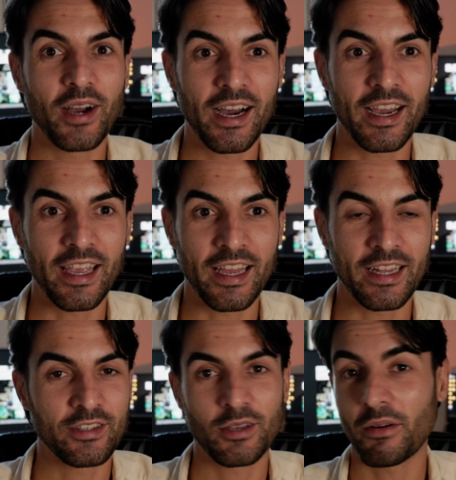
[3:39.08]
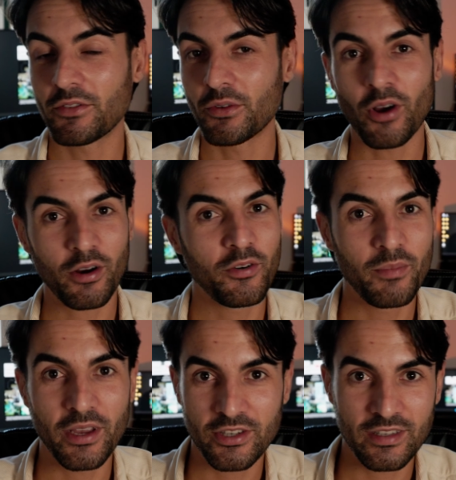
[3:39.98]
high, and some of the rock
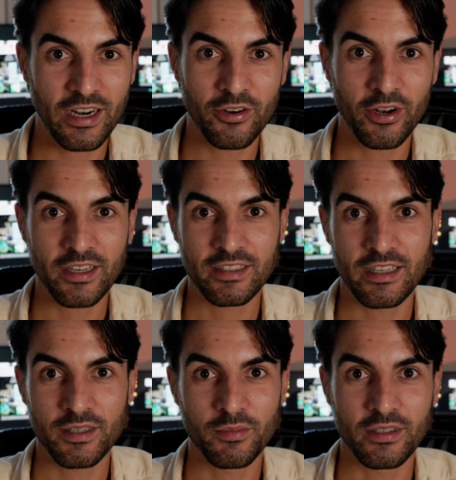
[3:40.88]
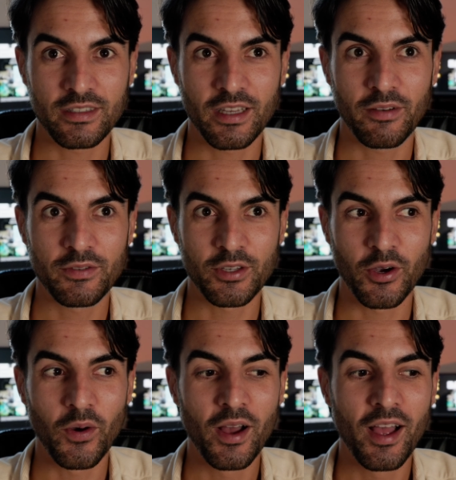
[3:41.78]
formations are not accessible and stuff.
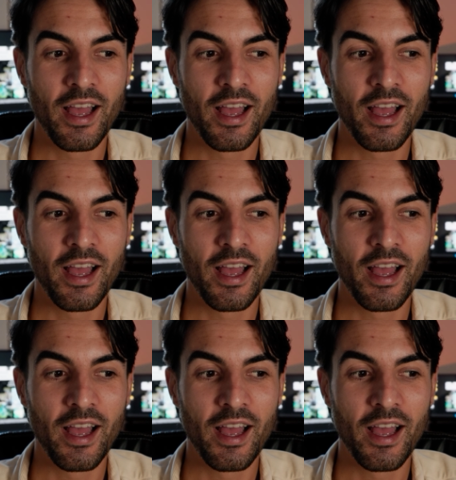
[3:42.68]
So